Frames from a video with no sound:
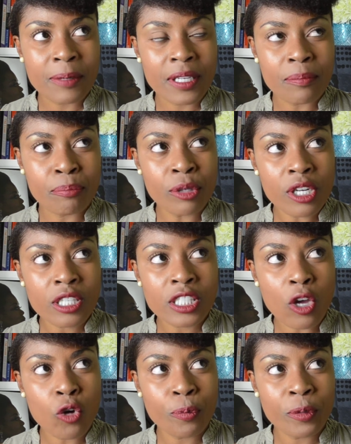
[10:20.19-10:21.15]
but
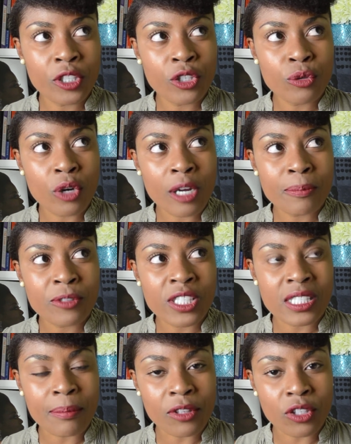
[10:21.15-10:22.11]
books open you up
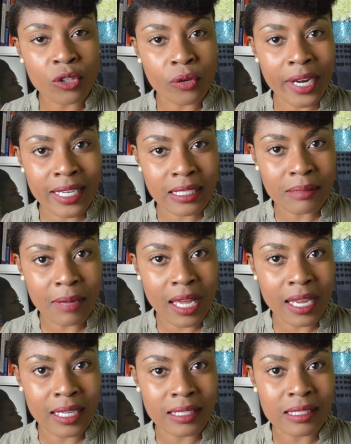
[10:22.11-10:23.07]
to some of the greatest
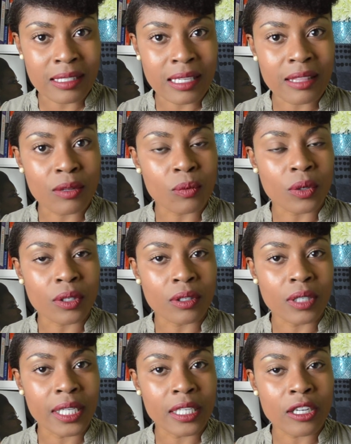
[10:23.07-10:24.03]
minds in the
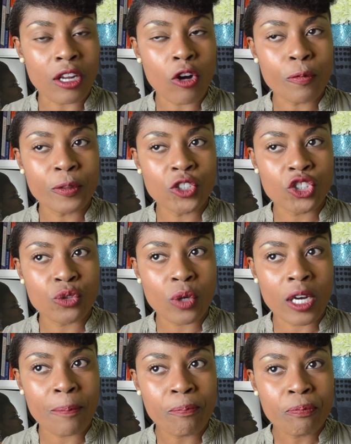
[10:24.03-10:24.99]
world, and it opens you
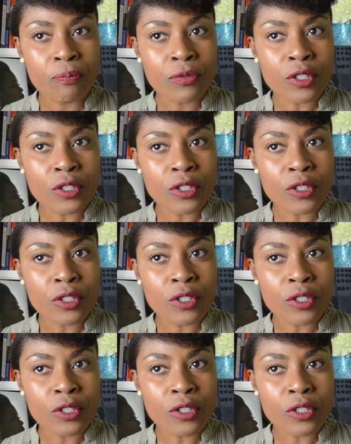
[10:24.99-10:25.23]
up